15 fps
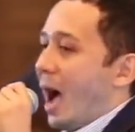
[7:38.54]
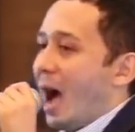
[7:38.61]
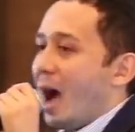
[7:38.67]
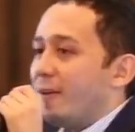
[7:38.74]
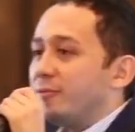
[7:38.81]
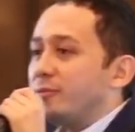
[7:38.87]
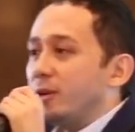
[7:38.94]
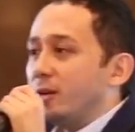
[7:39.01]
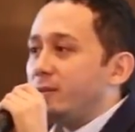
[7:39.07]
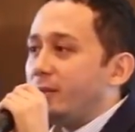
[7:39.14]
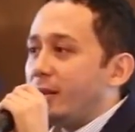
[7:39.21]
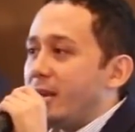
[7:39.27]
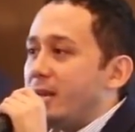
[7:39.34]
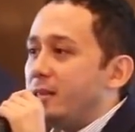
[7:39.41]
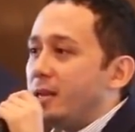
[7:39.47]
after
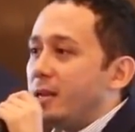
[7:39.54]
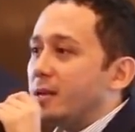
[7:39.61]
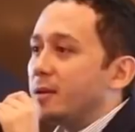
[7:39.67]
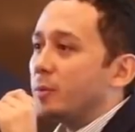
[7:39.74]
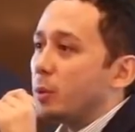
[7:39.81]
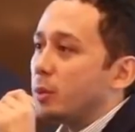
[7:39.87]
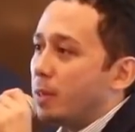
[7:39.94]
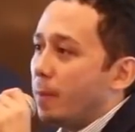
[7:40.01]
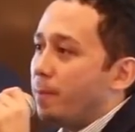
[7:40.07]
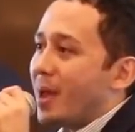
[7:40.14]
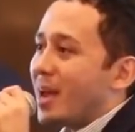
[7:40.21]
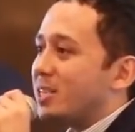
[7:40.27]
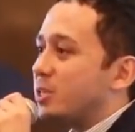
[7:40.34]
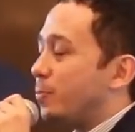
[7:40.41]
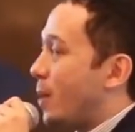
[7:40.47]
trading, the
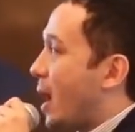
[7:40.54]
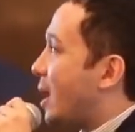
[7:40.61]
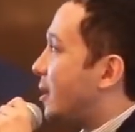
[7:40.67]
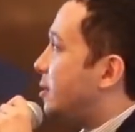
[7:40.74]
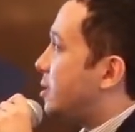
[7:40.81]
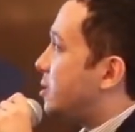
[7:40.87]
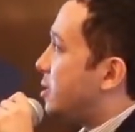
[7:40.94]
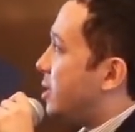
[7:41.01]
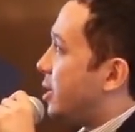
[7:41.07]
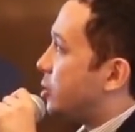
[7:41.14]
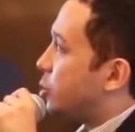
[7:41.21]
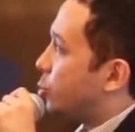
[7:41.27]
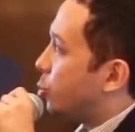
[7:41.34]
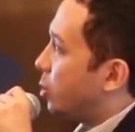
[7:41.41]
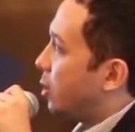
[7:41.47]
best practice
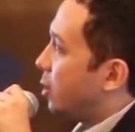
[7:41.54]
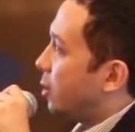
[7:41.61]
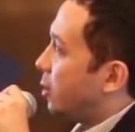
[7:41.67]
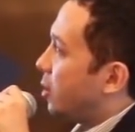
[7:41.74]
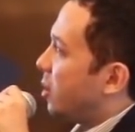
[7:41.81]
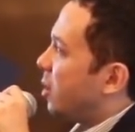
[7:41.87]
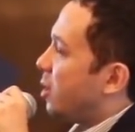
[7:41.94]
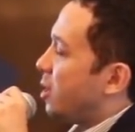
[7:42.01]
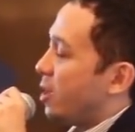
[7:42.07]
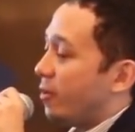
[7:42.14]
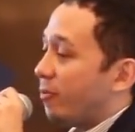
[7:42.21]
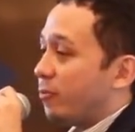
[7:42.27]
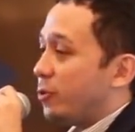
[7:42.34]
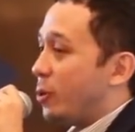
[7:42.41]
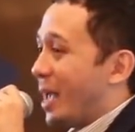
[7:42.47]
is
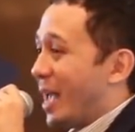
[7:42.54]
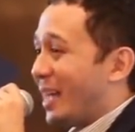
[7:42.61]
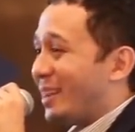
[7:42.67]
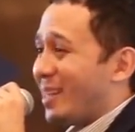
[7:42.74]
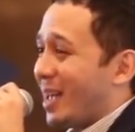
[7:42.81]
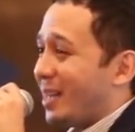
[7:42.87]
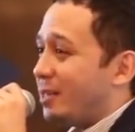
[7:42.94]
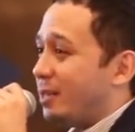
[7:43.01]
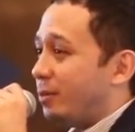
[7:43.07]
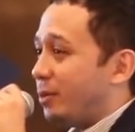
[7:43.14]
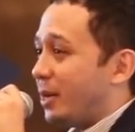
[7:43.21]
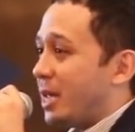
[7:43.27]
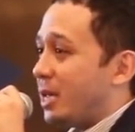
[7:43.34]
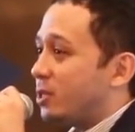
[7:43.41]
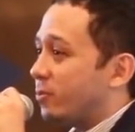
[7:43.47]
if you had any
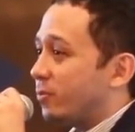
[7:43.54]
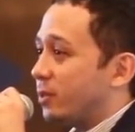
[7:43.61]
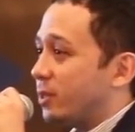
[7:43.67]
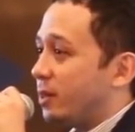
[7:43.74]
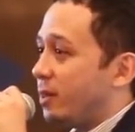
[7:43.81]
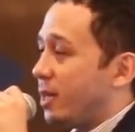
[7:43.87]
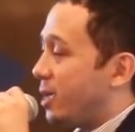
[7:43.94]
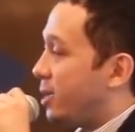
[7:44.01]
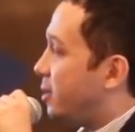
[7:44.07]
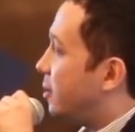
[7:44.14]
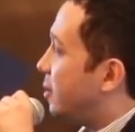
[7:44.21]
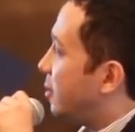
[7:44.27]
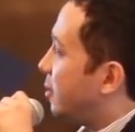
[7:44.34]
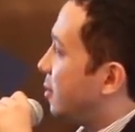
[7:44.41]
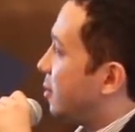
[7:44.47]
trades for the day,
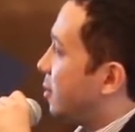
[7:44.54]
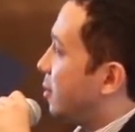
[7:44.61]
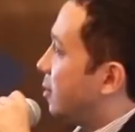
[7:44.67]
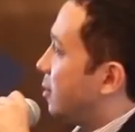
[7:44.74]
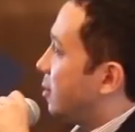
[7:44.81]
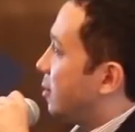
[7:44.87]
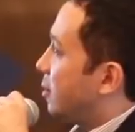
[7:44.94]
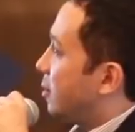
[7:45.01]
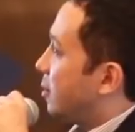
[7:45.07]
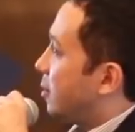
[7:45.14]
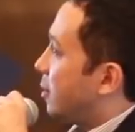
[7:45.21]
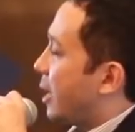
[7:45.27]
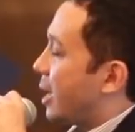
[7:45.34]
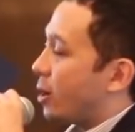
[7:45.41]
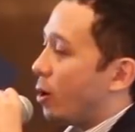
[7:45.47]

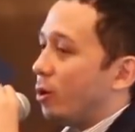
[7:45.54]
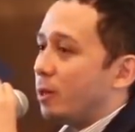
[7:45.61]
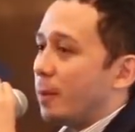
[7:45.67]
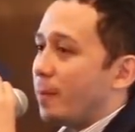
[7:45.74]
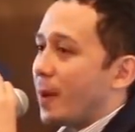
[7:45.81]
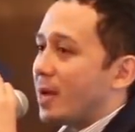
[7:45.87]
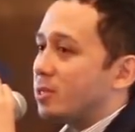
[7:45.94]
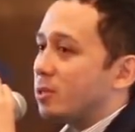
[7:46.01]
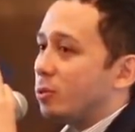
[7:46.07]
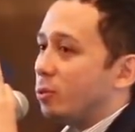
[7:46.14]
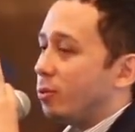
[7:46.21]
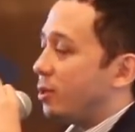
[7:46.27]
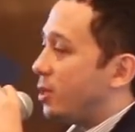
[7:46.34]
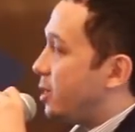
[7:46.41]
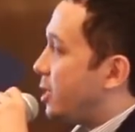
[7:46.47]
like the past
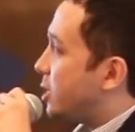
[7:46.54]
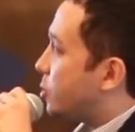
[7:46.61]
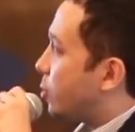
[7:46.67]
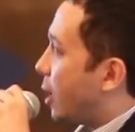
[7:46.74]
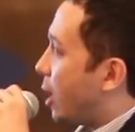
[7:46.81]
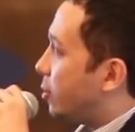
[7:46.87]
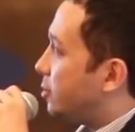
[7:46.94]
2-3 days, wala